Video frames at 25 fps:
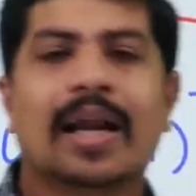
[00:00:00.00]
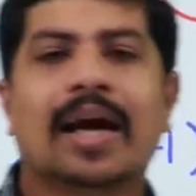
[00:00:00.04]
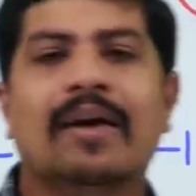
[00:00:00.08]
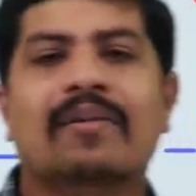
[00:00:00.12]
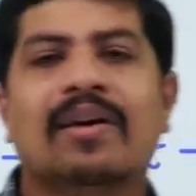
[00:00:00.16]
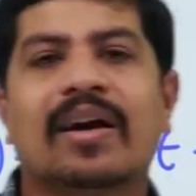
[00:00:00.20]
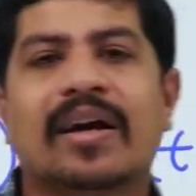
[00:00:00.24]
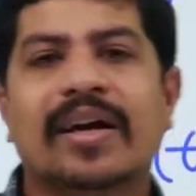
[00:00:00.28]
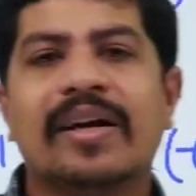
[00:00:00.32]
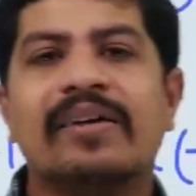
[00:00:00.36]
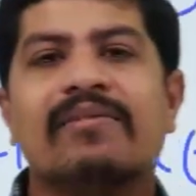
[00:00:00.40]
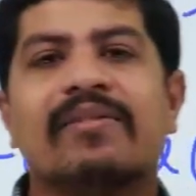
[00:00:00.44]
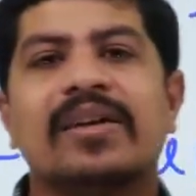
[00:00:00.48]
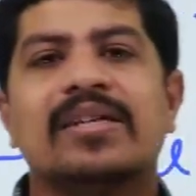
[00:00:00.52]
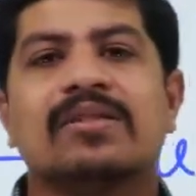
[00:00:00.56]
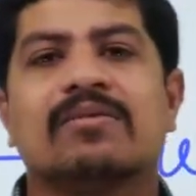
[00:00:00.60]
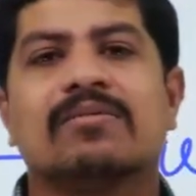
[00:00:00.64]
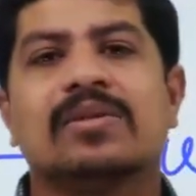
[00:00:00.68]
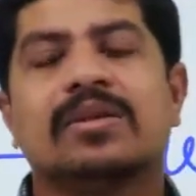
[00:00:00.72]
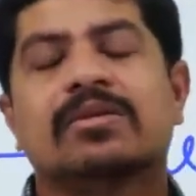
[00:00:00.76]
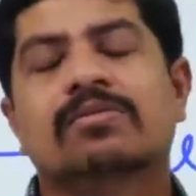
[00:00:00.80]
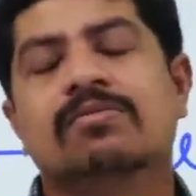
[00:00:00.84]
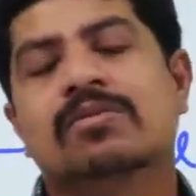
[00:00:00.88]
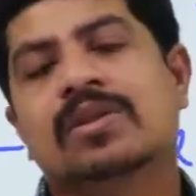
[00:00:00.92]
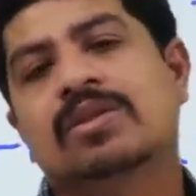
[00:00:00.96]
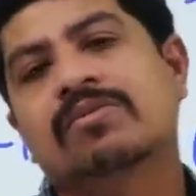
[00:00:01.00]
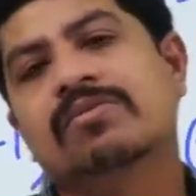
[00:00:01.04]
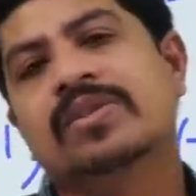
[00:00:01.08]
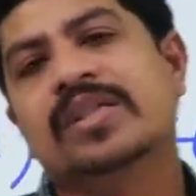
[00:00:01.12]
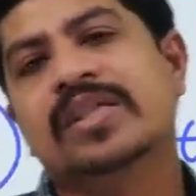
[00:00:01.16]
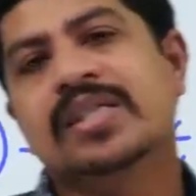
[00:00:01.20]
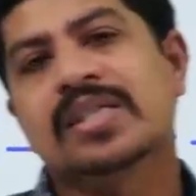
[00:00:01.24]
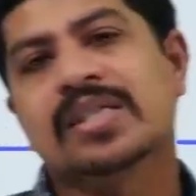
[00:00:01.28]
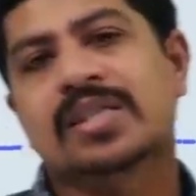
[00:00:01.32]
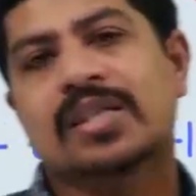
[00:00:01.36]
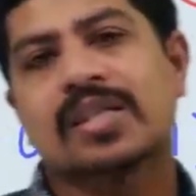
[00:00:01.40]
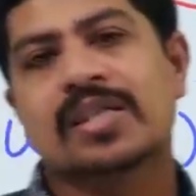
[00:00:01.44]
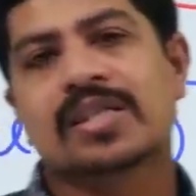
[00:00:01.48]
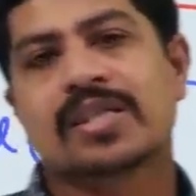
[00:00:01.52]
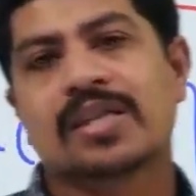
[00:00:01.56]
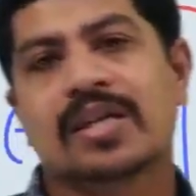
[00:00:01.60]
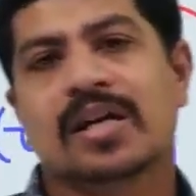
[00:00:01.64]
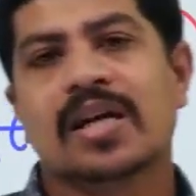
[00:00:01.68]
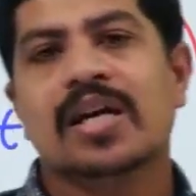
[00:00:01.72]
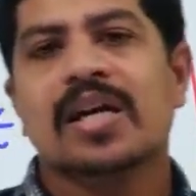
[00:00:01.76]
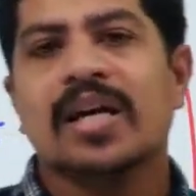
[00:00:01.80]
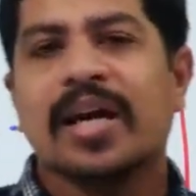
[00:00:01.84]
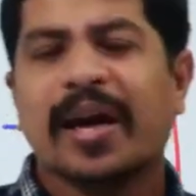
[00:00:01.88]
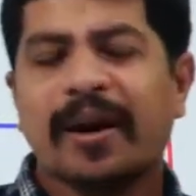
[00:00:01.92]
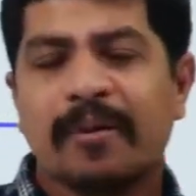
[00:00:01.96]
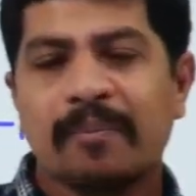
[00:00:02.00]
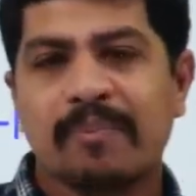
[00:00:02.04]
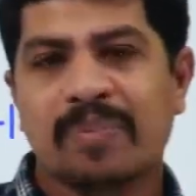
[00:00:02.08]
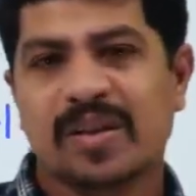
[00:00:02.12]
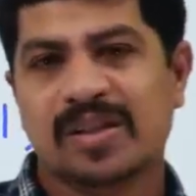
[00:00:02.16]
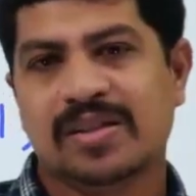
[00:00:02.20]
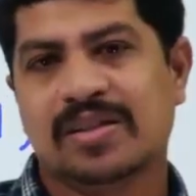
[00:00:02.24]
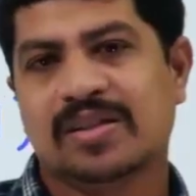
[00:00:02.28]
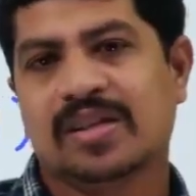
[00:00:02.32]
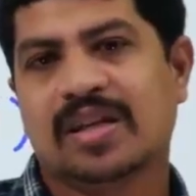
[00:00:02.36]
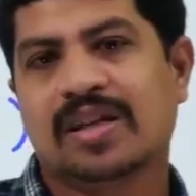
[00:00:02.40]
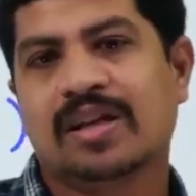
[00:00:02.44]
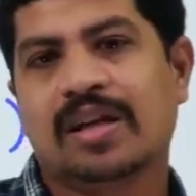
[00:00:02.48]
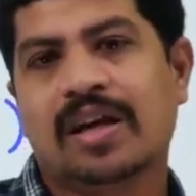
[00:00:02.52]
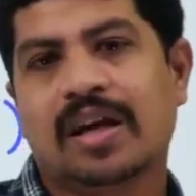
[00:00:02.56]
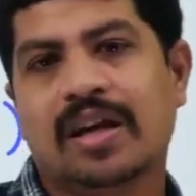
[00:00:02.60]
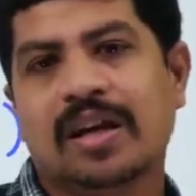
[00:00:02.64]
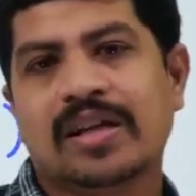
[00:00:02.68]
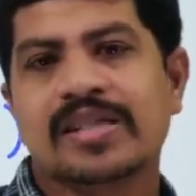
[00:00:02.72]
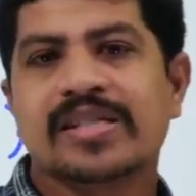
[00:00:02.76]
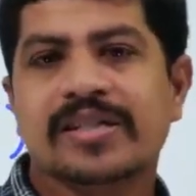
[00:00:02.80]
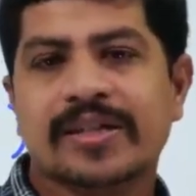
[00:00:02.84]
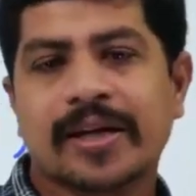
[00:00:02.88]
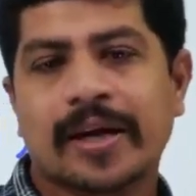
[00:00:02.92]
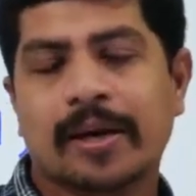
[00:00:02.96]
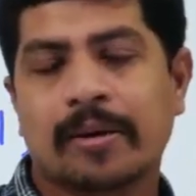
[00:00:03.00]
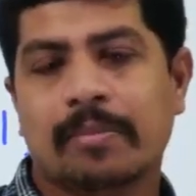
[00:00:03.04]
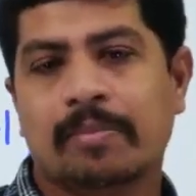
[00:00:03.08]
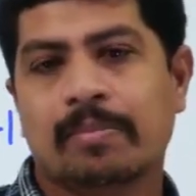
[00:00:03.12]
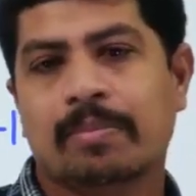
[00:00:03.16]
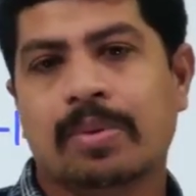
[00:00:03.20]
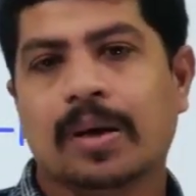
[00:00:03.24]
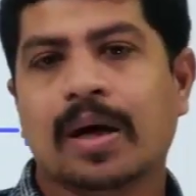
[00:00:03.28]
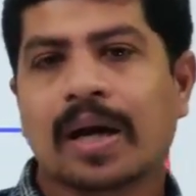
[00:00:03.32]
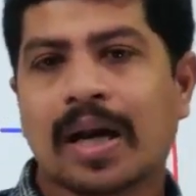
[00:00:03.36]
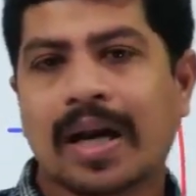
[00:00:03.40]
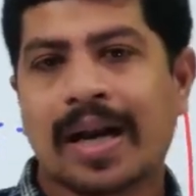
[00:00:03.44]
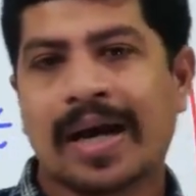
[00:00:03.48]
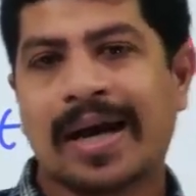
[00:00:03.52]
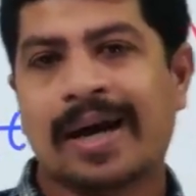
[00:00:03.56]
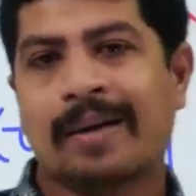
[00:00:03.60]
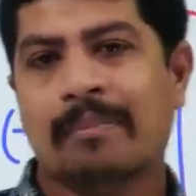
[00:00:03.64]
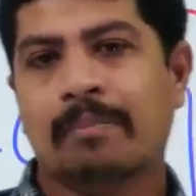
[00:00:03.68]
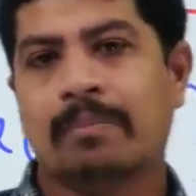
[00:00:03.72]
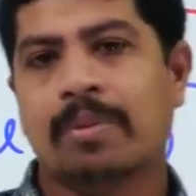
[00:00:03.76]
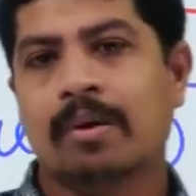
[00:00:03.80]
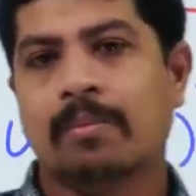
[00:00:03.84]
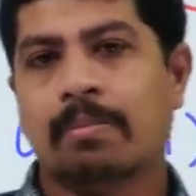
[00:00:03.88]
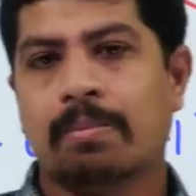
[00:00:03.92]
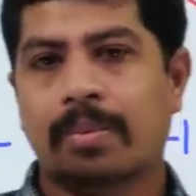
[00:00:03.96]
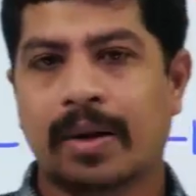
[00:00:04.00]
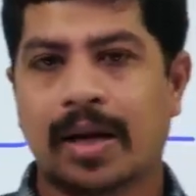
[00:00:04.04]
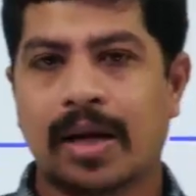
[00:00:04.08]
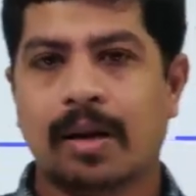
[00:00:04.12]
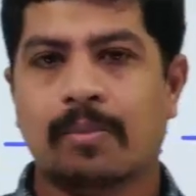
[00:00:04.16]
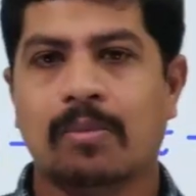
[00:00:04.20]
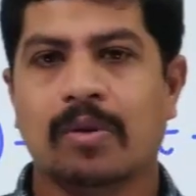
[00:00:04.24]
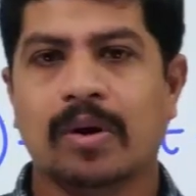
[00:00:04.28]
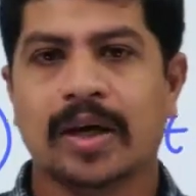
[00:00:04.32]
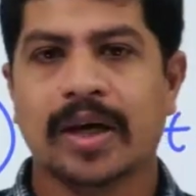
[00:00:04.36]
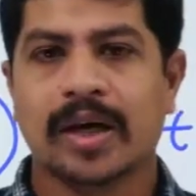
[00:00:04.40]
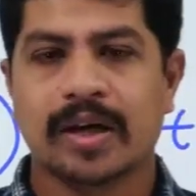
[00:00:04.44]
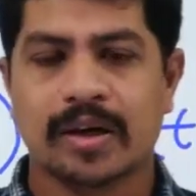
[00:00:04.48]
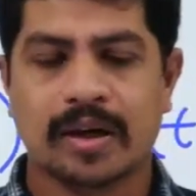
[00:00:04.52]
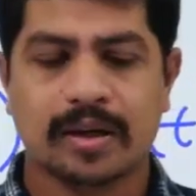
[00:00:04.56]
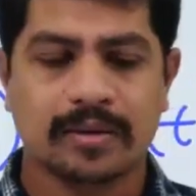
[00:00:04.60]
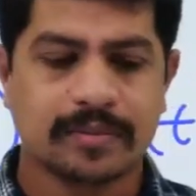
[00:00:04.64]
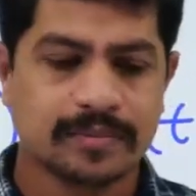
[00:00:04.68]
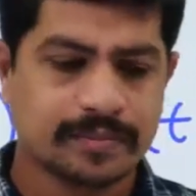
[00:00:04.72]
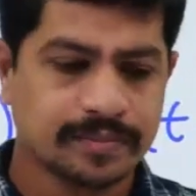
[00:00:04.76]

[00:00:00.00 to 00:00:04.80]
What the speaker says: will revise once what we discussed: impulse signal, step, ramp, parabolic.